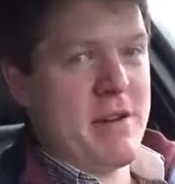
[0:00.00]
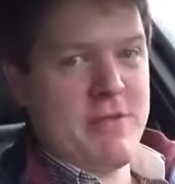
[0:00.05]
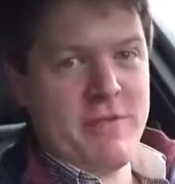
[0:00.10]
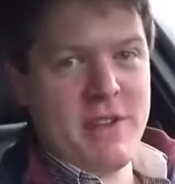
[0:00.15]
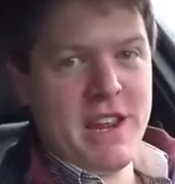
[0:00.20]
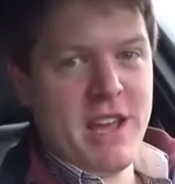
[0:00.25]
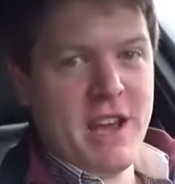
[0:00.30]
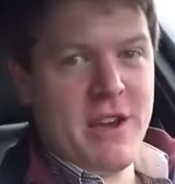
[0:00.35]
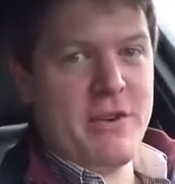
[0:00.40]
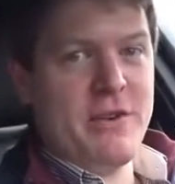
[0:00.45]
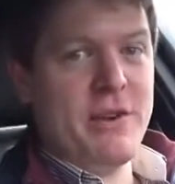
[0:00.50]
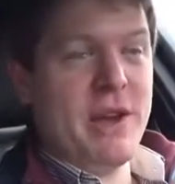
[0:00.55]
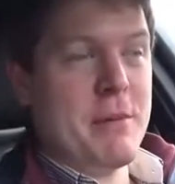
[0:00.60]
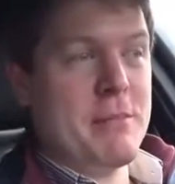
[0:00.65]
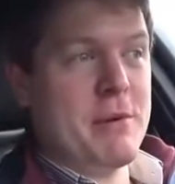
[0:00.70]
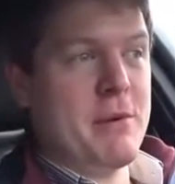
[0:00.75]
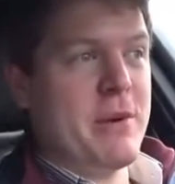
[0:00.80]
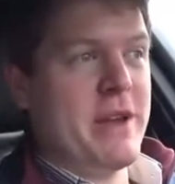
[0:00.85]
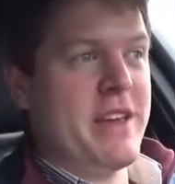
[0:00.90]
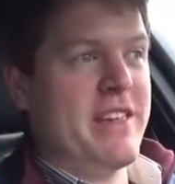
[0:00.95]
my video a
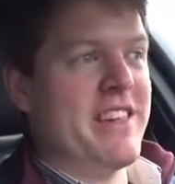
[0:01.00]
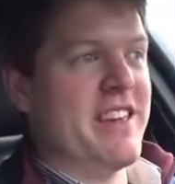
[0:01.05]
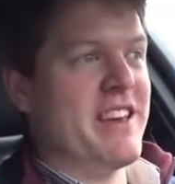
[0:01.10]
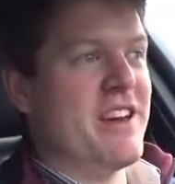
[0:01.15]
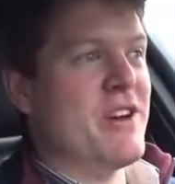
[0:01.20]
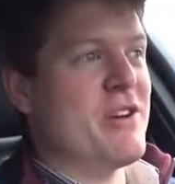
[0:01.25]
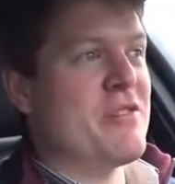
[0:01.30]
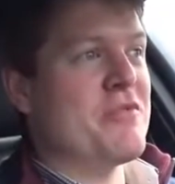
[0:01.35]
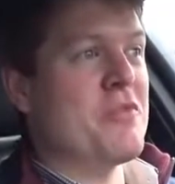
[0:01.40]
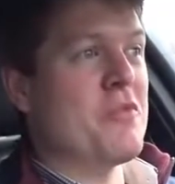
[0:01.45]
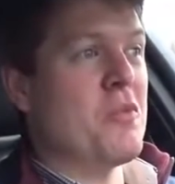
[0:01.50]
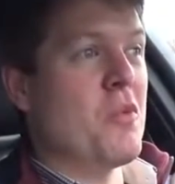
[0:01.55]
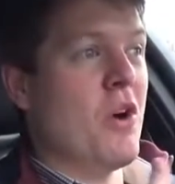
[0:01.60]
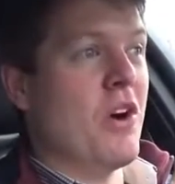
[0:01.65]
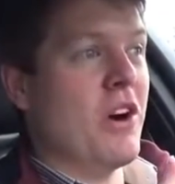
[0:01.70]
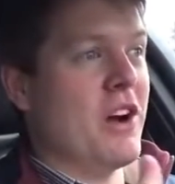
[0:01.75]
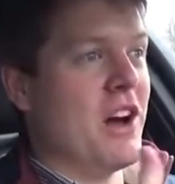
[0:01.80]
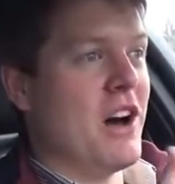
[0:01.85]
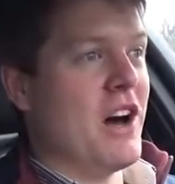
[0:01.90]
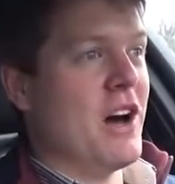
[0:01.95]
couple of weeks ago of
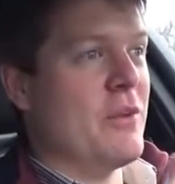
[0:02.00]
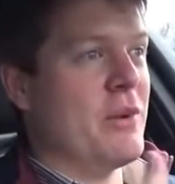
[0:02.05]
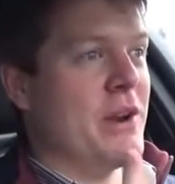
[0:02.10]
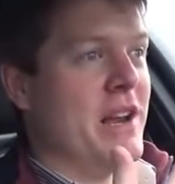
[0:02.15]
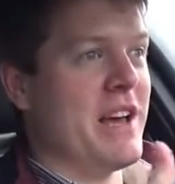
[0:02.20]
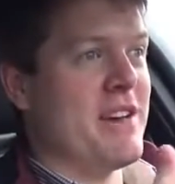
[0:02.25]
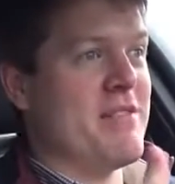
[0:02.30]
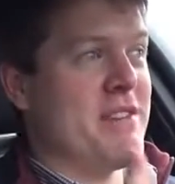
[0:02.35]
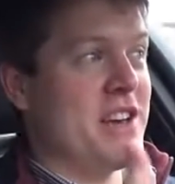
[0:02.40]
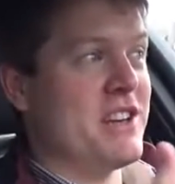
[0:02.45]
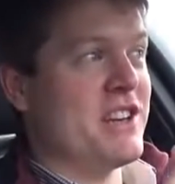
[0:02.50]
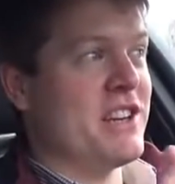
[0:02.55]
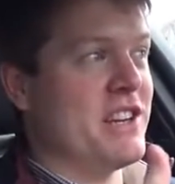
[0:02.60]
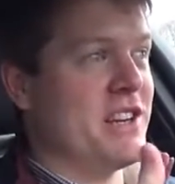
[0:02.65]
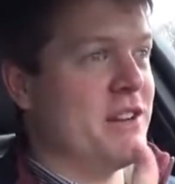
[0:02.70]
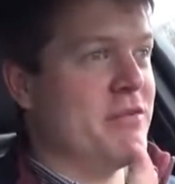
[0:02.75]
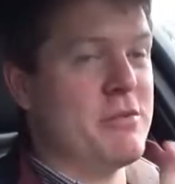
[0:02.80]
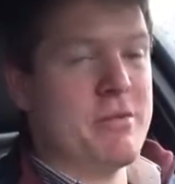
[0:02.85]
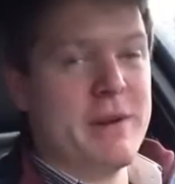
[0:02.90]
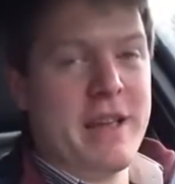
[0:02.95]
what car will I
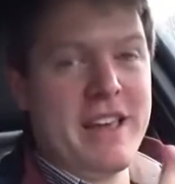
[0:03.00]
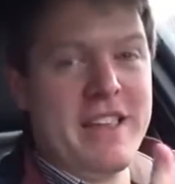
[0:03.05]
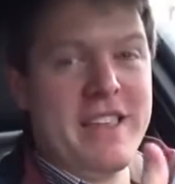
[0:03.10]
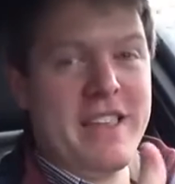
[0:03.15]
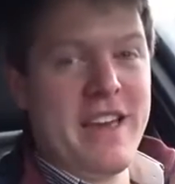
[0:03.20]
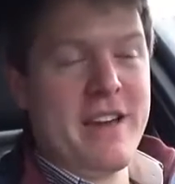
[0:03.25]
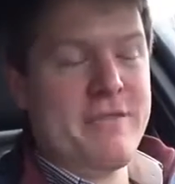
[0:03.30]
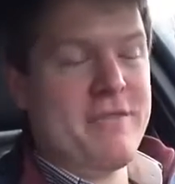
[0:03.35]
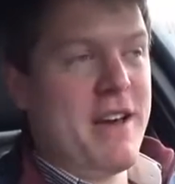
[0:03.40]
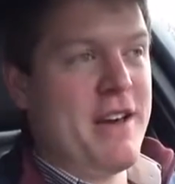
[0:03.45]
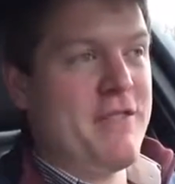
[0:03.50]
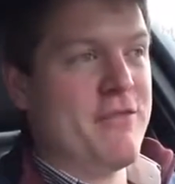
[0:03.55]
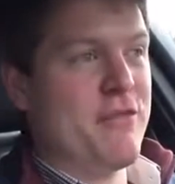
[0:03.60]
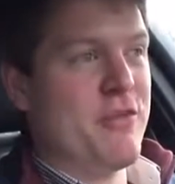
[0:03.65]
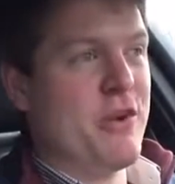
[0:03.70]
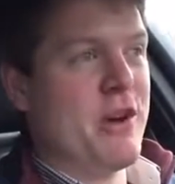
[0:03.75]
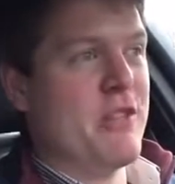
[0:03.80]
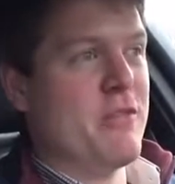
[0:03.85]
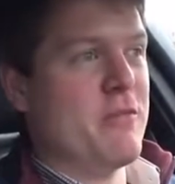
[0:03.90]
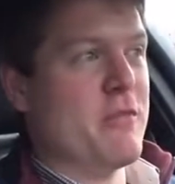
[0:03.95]
eventually replace the FF
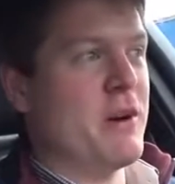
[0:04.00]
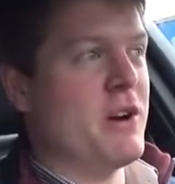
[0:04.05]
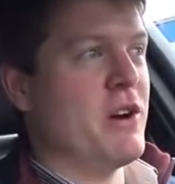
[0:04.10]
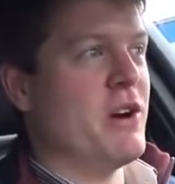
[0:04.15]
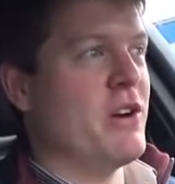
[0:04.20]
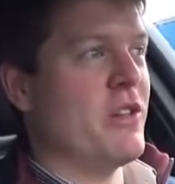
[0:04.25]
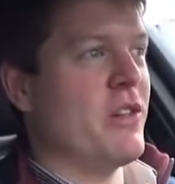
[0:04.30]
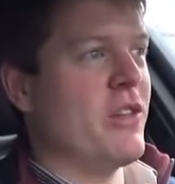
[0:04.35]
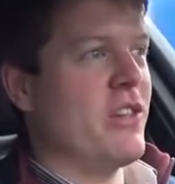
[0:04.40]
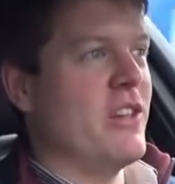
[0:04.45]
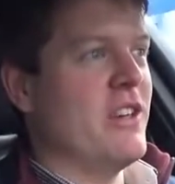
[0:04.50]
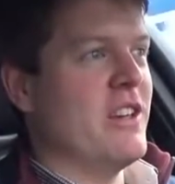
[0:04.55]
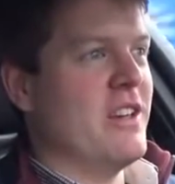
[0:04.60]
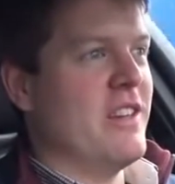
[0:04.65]
with, because